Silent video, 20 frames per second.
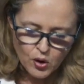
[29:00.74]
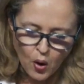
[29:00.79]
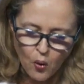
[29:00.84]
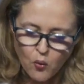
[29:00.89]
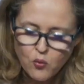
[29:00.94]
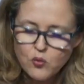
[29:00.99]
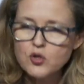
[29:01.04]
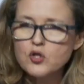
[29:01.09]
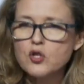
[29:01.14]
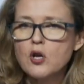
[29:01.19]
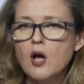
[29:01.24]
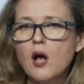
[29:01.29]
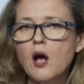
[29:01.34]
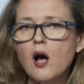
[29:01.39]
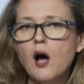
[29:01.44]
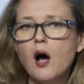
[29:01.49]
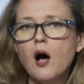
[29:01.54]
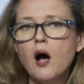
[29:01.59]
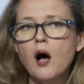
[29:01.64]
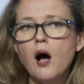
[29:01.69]
loans
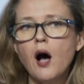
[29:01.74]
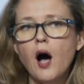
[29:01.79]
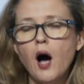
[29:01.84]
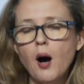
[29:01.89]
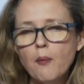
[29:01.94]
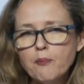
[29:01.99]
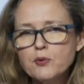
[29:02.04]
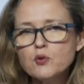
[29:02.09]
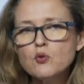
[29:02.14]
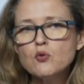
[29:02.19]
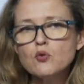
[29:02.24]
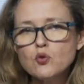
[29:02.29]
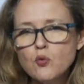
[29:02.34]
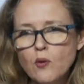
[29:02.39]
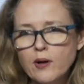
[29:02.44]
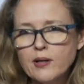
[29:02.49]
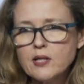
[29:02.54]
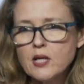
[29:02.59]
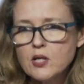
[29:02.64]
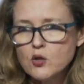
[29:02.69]
up to
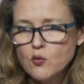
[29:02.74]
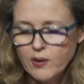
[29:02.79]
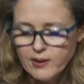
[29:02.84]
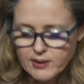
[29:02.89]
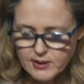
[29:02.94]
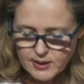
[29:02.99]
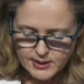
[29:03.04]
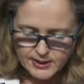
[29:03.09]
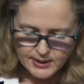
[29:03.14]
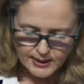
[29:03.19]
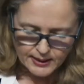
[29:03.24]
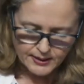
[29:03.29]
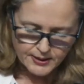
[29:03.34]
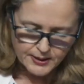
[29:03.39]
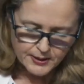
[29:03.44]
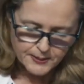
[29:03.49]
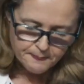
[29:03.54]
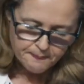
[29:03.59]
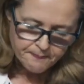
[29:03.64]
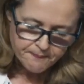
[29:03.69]

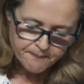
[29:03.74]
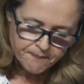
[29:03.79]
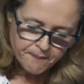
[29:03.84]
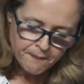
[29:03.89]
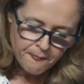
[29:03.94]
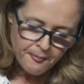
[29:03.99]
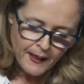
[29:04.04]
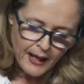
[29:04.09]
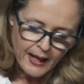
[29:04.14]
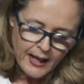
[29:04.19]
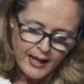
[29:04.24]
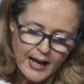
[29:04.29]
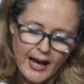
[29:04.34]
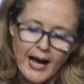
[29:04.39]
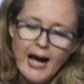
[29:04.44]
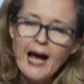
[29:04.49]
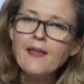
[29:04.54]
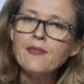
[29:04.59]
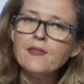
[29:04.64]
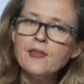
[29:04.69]
2026.
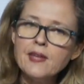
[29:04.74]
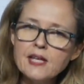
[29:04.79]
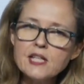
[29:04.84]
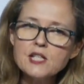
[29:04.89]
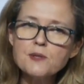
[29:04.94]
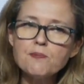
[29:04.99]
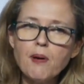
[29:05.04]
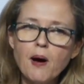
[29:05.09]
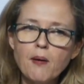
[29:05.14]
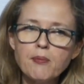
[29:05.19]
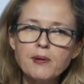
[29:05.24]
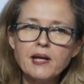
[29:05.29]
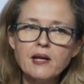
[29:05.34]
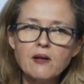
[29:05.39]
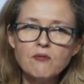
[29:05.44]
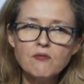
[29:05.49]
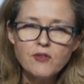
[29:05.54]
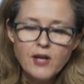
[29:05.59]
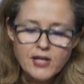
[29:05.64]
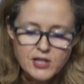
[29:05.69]
And these public
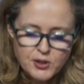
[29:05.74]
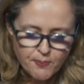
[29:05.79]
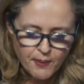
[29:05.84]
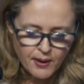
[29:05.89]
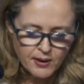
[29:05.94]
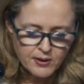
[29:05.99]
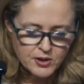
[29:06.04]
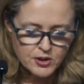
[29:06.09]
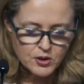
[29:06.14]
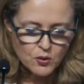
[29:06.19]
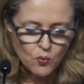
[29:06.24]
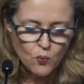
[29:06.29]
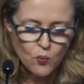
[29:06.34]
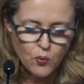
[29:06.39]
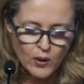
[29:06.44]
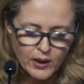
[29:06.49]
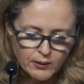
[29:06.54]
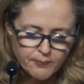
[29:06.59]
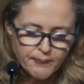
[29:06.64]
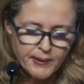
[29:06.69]
investments
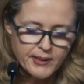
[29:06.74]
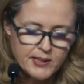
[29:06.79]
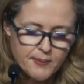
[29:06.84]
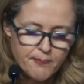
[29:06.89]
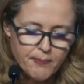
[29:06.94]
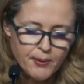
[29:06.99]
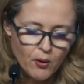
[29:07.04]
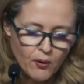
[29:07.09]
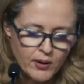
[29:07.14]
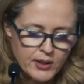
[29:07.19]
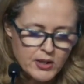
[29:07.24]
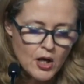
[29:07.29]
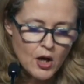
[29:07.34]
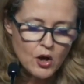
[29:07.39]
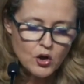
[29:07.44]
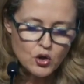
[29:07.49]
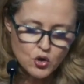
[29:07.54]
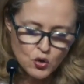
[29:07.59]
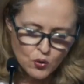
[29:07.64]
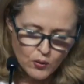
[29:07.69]
will be deployed
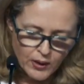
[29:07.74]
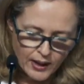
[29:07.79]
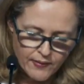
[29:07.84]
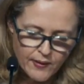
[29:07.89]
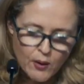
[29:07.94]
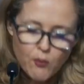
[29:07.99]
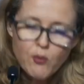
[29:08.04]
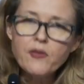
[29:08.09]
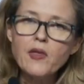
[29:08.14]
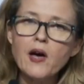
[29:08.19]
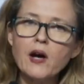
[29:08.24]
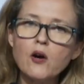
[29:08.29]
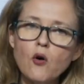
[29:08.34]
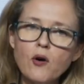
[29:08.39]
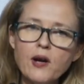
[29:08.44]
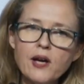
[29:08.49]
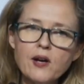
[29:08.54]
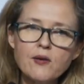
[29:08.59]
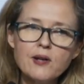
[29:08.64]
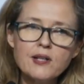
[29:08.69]
together with a
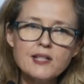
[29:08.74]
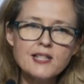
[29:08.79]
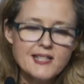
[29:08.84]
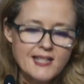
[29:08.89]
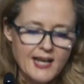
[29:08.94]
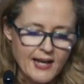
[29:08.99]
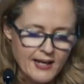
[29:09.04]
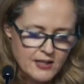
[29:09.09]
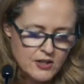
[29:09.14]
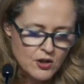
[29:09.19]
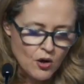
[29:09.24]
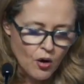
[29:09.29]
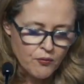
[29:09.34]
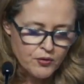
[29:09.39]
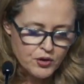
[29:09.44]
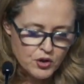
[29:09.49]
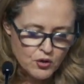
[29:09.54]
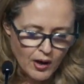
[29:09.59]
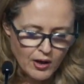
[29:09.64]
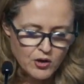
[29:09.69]
coherent set of
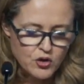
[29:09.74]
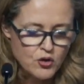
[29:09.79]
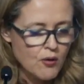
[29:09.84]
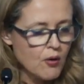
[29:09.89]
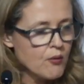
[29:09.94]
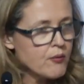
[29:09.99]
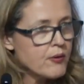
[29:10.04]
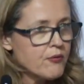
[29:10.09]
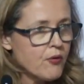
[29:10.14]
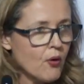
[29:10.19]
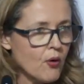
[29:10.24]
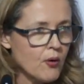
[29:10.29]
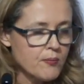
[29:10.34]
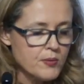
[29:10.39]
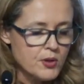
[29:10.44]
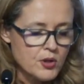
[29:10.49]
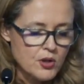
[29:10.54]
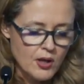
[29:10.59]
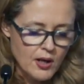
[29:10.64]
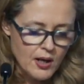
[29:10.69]
structural
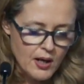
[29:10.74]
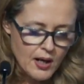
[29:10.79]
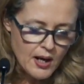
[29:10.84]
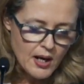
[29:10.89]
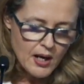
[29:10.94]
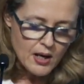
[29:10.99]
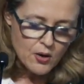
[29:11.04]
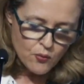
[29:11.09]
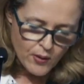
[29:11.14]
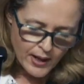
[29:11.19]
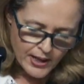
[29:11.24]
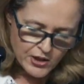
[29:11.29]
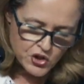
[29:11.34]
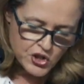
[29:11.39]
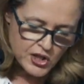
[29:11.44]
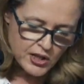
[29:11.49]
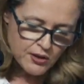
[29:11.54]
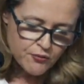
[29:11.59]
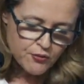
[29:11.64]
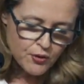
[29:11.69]
reforms,
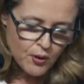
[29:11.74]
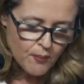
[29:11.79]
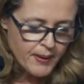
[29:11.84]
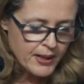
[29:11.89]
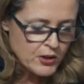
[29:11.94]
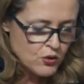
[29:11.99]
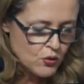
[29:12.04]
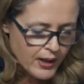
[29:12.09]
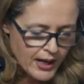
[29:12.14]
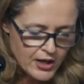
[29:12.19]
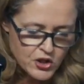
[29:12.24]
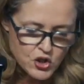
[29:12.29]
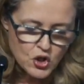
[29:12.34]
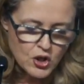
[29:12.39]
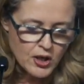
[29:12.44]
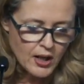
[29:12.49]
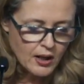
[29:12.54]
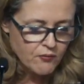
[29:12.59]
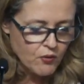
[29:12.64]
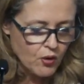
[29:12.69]
ranging from
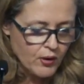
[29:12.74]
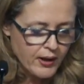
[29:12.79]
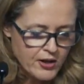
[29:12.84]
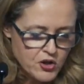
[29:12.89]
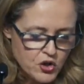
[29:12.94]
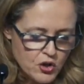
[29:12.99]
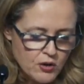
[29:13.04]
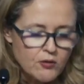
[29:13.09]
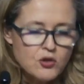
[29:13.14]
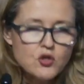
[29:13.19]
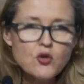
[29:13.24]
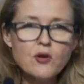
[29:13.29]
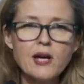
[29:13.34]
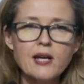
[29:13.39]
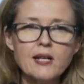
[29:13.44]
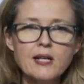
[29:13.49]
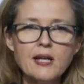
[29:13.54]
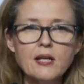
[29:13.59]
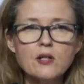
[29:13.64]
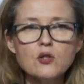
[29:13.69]
educational and vocational
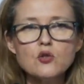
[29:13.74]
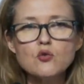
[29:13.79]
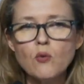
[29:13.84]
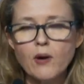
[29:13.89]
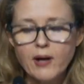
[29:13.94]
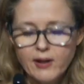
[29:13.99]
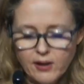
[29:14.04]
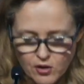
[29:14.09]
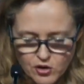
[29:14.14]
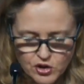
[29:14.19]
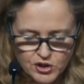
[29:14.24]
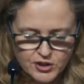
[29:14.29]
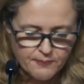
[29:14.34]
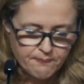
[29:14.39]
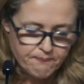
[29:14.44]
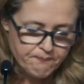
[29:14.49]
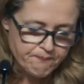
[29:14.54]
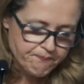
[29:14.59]
training to energy,